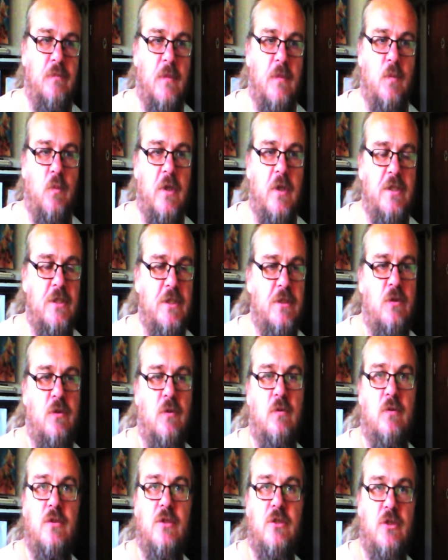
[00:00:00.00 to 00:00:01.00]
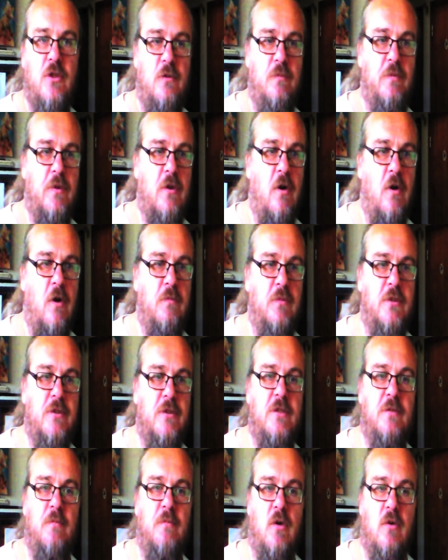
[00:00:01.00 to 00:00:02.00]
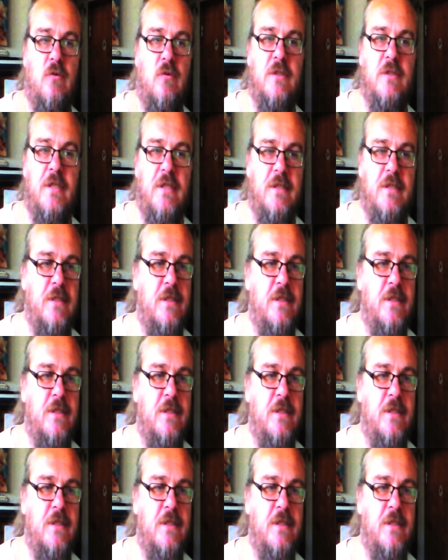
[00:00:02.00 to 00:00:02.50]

which is called Super-Competent Democracies,